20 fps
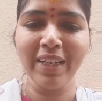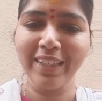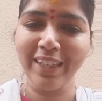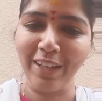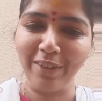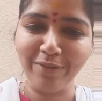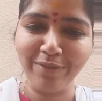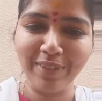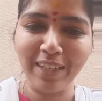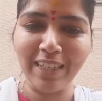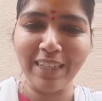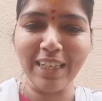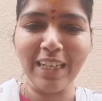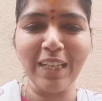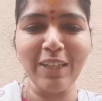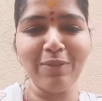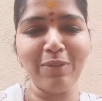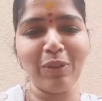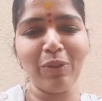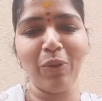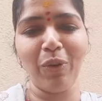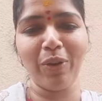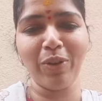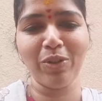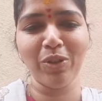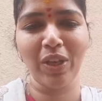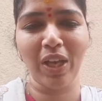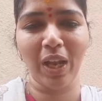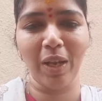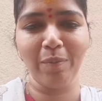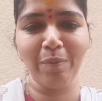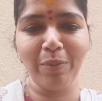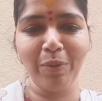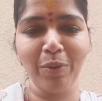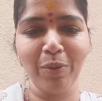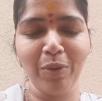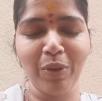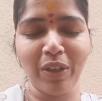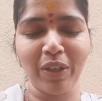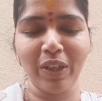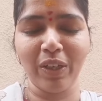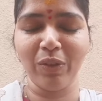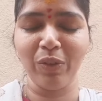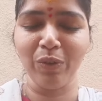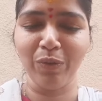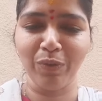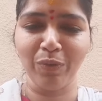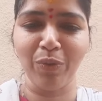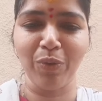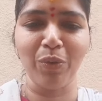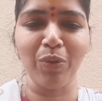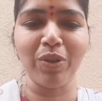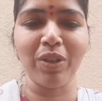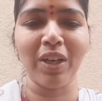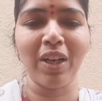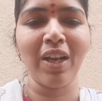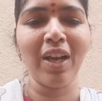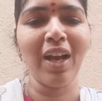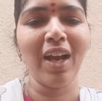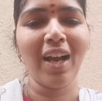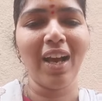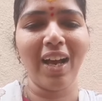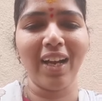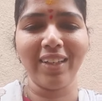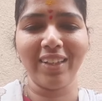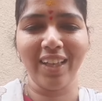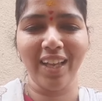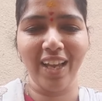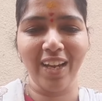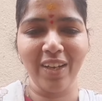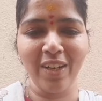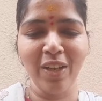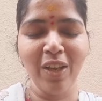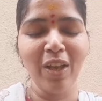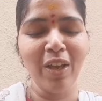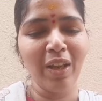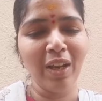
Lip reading: Definitely, it will going to help you get a good fruit at the end.